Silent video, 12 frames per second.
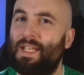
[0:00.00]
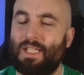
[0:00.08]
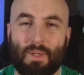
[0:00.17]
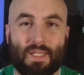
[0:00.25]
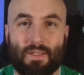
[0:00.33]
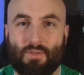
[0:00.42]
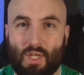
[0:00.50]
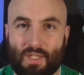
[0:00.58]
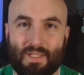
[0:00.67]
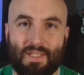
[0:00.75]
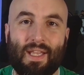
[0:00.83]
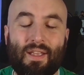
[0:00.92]
expensive
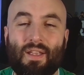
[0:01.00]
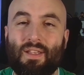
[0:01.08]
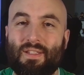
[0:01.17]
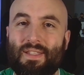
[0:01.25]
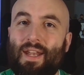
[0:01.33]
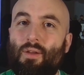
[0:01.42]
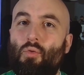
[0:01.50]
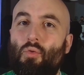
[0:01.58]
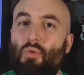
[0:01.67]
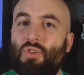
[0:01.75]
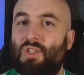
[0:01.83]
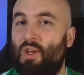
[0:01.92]
shirts in there. So that
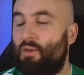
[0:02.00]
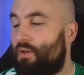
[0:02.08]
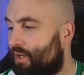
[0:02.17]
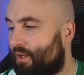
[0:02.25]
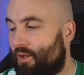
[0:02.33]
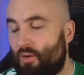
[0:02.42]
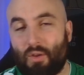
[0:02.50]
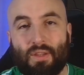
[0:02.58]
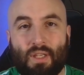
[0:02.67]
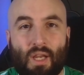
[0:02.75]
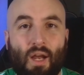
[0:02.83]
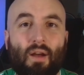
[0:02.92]
also got
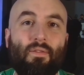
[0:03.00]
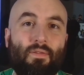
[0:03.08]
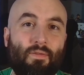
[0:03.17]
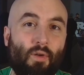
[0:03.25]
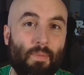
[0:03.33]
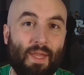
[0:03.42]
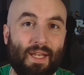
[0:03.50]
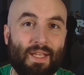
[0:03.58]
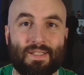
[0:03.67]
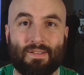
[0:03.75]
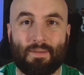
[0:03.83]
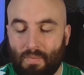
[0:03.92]
cut from the
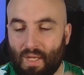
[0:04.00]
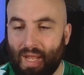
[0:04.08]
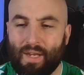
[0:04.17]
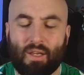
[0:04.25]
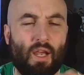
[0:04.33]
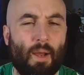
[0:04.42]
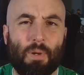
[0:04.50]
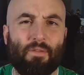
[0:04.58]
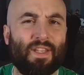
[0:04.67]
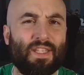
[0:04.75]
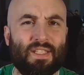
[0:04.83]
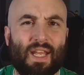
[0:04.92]
list. And a couple
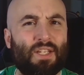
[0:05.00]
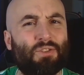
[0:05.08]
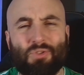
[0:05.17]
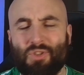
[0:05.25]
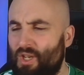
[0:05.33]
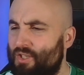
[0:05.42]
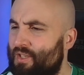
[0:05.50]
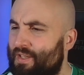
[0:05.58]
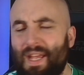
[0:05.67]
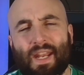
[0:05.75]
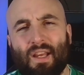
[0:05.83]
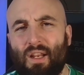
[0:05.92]
of international shirts. I
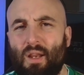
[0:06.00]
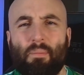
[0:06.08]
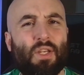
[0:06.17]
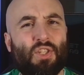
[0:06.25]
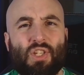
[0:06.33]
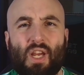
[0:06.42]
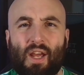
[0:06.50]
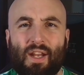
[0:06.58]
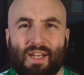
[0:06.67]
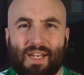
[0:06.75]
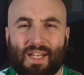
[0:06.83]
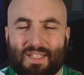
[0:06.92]
think I had a Colombia shirt
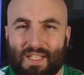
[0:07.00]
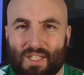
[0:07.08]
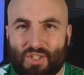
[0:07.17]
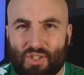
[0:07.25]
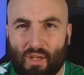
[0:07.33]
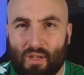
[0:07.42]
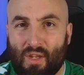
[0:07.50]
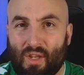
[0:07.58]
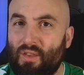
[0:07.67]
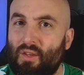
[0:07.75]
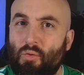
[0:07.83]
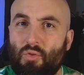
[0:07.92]
and an Italy shirt
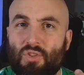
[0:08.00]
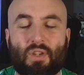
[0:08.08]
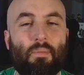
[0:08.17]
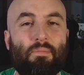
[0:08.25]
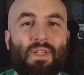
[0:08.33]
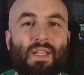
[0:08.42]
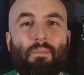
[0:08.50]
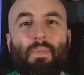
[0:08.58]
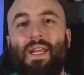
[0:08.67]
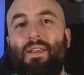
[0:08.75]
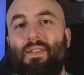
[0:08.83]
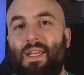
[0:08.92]
that also didn't
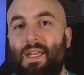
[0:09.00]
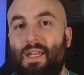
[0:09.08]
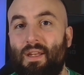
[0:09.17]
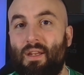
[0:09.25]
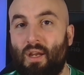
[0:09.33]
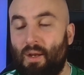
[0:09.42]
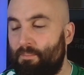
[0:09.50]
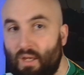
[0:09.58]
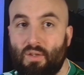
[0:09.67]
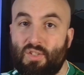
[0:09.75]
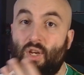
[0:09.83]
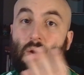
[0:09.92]
make the cut.
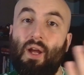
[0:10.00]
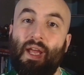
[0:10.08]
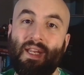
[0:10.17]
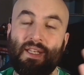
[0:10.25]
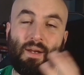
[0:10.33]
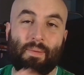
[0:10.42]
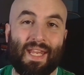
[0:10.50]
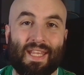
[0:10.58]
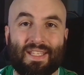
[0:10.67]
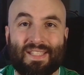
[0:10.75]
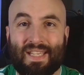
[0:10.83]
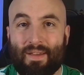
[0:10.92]
So I ended up
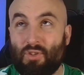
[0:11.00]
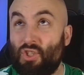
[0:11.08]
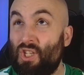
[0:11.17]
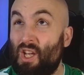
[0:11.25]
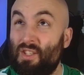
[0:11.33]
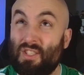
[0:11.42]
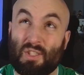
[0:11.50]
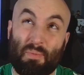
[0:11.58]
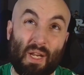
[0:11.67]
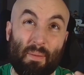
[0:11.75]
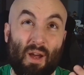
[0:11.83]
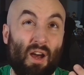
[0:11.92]
getting 7 shirts and
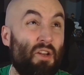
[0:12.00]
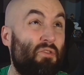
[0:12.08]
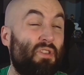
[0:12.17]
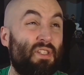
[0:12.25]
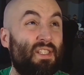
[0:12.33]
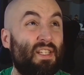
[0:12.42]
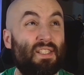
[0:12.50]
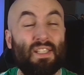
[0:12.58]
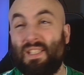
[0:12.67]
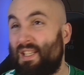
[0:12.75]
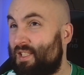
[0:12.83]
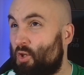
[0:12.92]
spending about
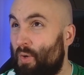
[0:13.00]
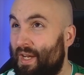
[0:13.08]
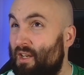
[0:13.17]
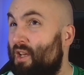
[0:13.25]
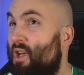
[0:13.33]
166 quid,